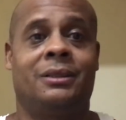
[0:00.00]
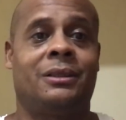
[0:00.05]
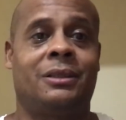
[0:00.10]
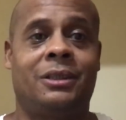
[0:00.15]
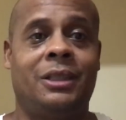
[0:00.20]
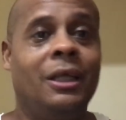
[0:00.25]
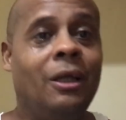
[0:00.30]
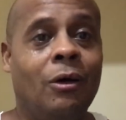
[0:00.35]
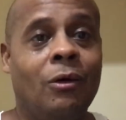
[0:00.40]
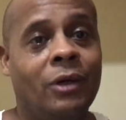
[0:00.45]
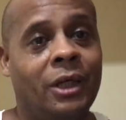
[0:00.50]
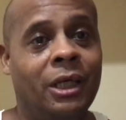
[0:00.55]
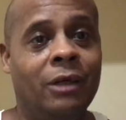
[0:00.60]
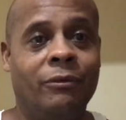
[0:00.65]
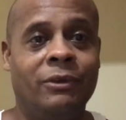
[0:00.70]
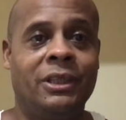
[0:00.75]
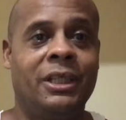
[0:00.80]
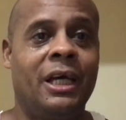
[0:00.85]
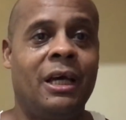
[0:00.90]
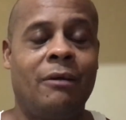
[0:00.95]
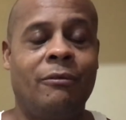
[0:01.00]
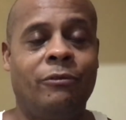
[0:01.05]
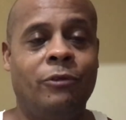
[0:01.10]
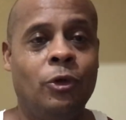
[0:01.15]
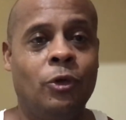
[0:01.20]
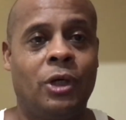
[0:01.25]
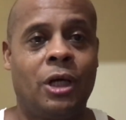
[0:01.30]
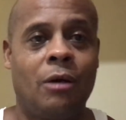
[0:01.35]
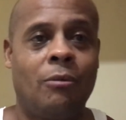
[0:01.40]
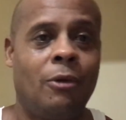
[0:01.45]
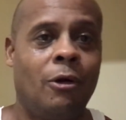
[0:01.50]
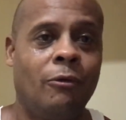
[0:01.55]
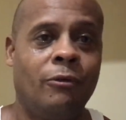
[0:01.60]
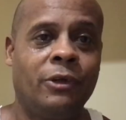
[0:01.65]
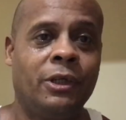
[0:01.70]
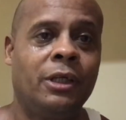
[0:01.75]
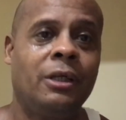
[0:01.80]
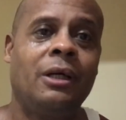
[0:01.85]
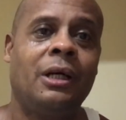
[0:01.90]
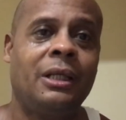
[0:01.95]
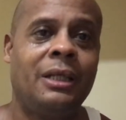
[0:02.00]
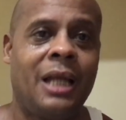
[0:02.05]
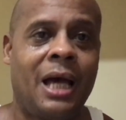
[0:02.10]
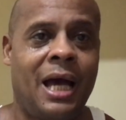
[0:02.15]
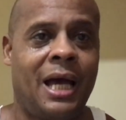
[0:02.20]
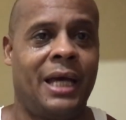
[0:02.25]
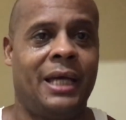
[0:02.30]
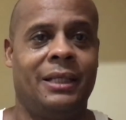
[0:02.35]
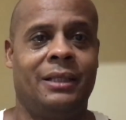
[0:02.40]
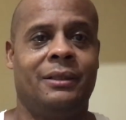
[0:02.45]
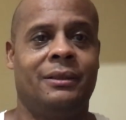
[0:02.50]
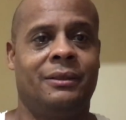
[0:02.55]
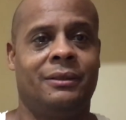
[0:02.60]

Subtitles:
She don't give a damn if you come over here or not.